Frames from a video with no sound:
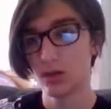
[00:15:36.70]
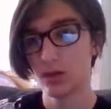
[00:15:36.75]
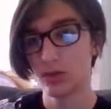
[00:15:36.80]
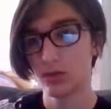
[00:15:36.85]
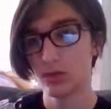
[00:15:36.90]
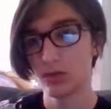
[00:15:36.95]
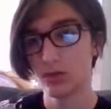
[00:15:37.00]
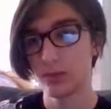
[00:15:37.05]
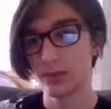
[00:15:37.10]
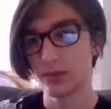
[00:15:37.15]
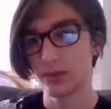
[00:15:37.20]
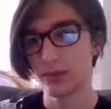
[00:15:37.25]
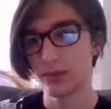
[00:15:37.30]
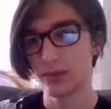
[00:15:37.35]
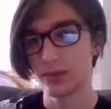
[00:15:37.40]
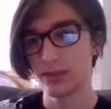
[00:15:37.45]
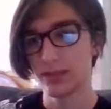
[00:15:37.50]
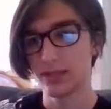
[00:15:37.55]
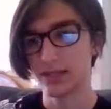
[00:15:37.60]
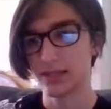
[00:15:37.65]
should be able to
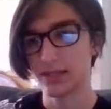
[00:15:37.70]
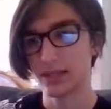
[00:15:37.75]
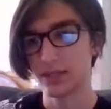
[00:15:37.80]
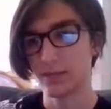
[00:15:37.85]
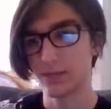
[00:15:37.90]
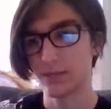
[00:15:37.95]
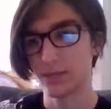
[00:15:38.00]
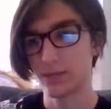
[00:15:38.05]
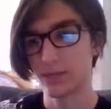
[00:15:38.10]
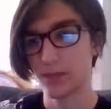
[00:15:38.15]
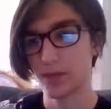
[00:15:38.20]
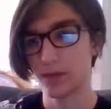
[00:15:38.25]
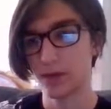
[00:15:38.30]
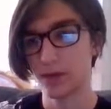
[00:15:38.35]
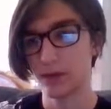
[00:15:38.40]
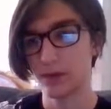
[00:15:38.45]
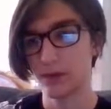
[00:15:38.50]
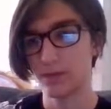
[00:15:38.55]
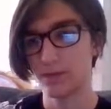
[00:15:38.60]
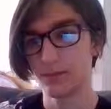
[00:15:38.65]
win this game.
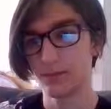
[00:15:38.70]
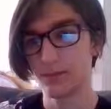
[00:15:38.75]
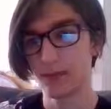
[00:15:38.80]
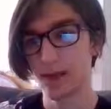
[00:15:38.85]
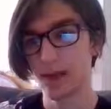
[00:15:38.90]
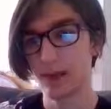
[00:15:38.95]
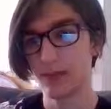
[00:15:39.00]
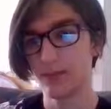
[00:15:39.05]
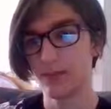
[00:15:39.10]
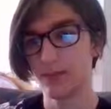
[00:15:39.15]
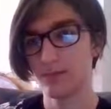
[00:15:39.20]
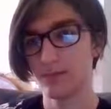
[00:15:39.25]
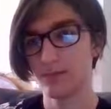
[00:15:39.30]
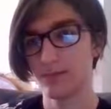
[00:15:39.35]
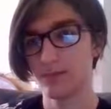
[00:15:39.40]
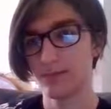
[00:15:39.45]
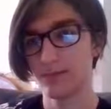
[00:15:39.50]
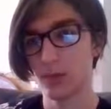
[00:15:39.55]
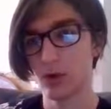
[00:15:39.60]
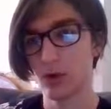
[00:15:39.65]
I'm
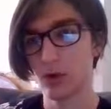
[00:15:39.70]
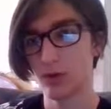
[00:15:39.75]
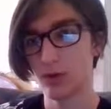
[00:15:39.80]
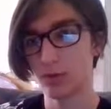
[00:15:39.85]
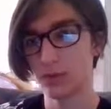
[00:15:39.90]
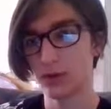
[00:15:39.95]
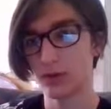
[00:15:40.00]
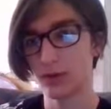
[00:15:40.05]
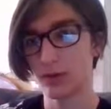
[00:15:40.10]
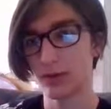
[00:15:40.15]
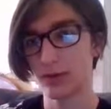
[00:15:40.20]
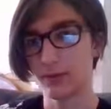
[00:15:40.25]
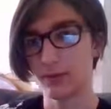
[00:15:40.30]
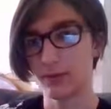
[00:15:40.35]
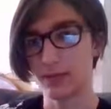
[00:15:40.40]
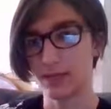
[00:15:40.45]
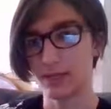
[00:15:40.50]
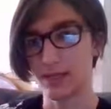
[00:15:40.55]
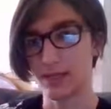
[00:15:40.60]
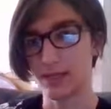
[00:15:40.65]
hoping
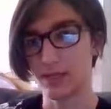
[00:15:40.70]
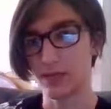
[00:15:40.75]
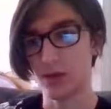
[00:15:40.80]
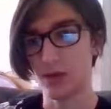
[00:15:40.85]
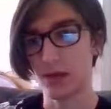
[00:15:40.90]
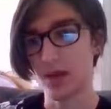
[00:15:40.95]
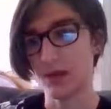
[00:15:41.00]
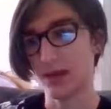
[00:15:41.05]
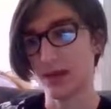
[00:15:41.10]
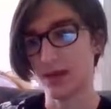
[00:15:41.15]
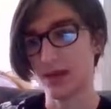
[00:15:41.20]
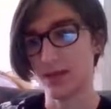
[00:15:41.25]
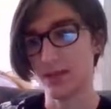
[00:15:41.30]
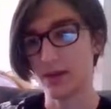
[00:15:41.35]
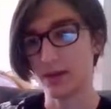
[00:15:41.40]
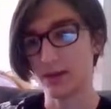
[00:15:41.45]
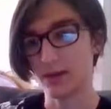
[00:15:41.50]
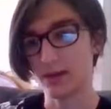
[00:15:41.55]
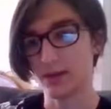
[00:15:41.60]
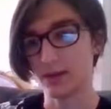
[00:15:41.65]
Earthquake takes you out. I'm not going to
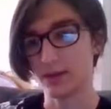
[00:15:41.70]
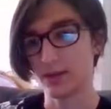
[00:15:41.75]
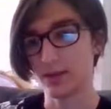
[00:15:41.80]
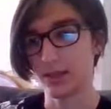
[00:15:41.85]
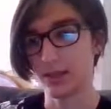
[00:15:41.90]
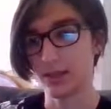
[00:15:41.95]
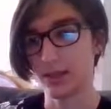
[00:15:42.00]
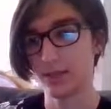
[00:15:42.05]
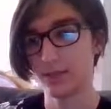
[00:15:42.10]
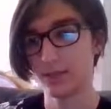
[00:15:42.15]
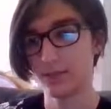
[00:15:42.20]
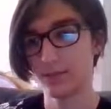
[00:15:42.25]
bother calking it.